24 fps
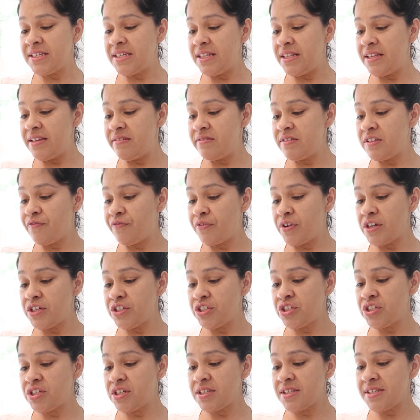tea leaves
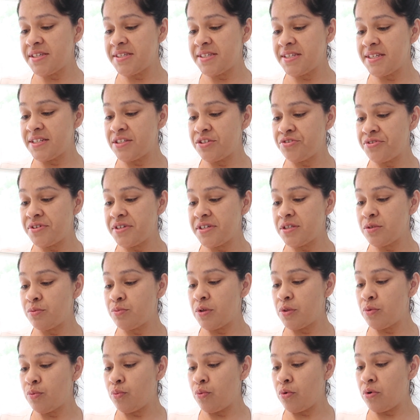fresh citrus
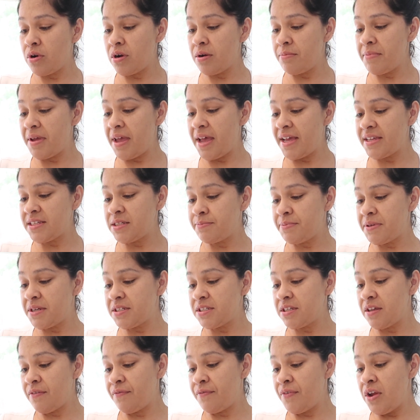with warm
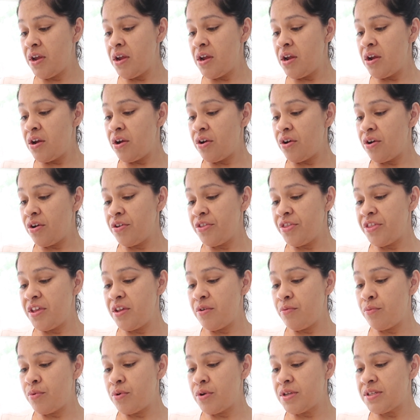aspects of
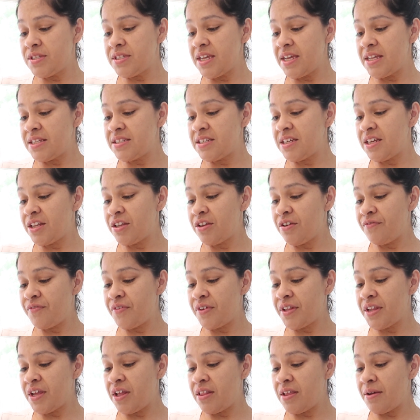earthy woods and tender
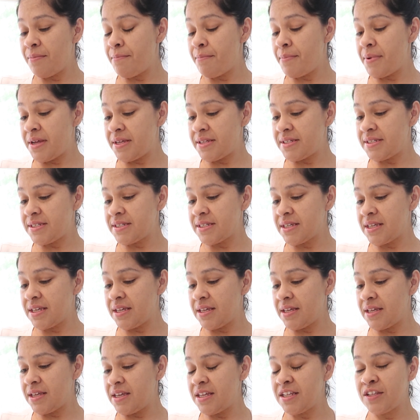vanilla musk.
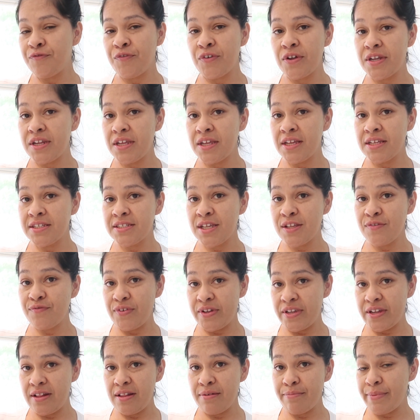It's funny, it says
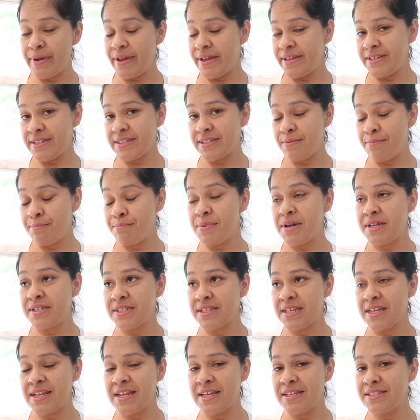vanilla musk,
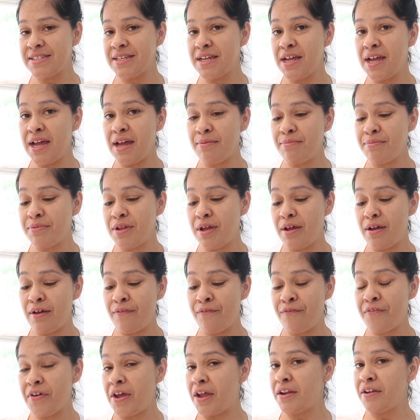musk, and I said I'm not a
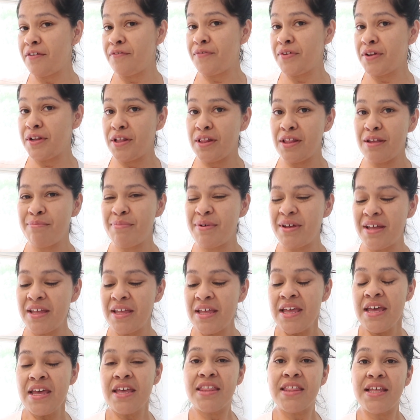fan of vanilla, but
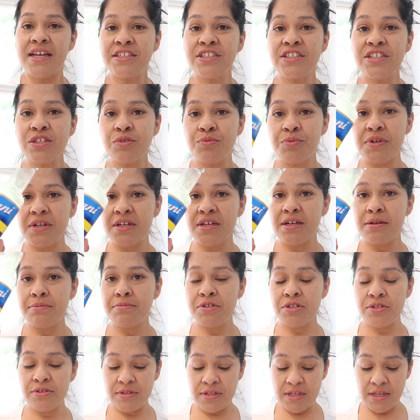that's just when it
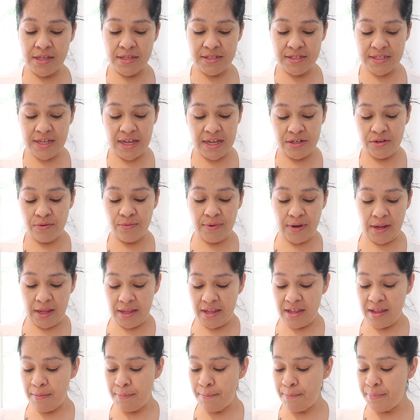comes to this. I don't
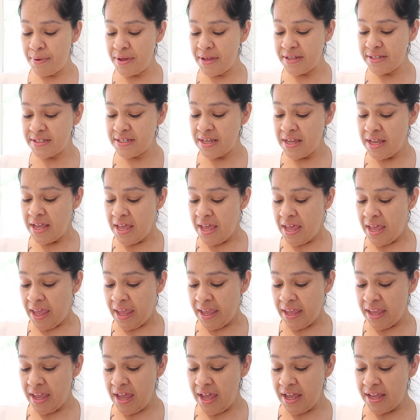like it. But
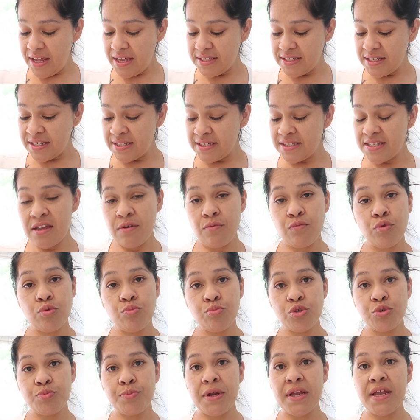yeah, it's a scent room
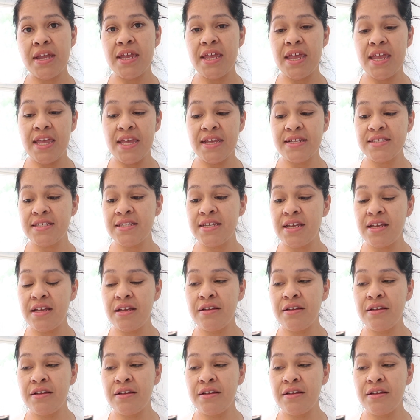spray. It,